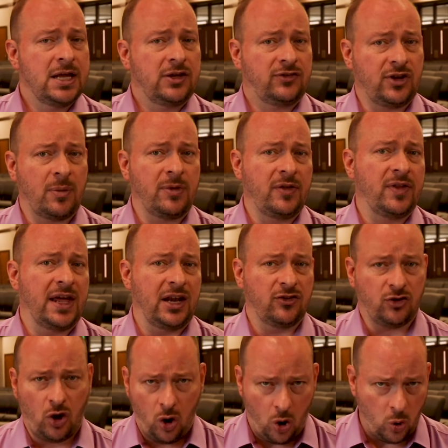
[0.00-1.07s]
Something that is
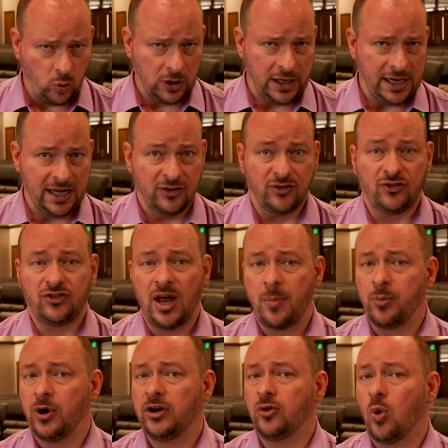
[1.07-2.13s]
holy is
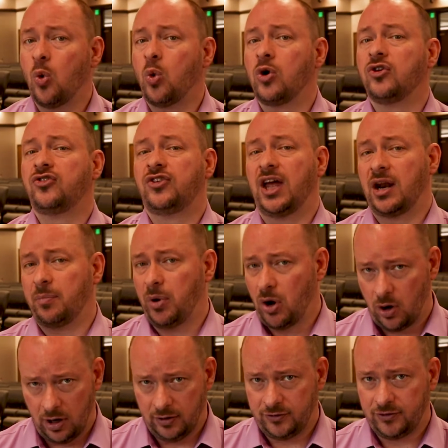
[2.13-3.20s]
separate or set
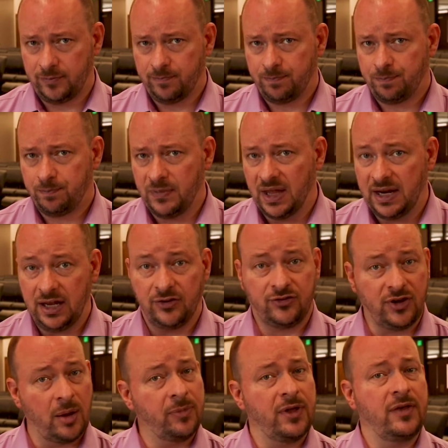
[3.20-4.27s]
apart. It is
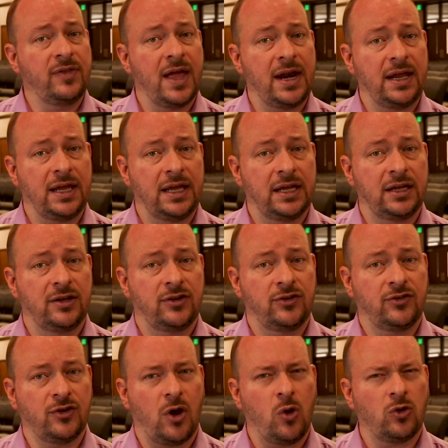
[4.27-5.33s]
something that
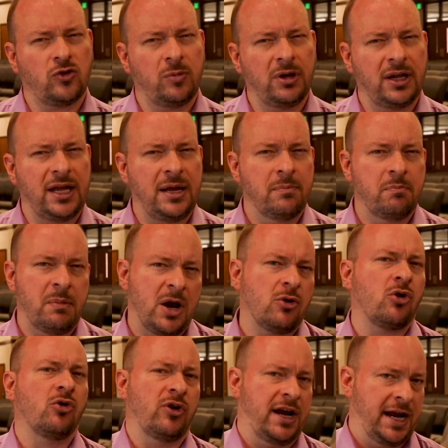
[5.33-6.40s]
is ultimately
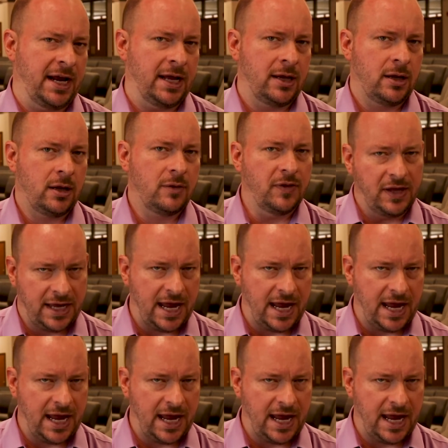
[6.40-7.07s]
mirroring the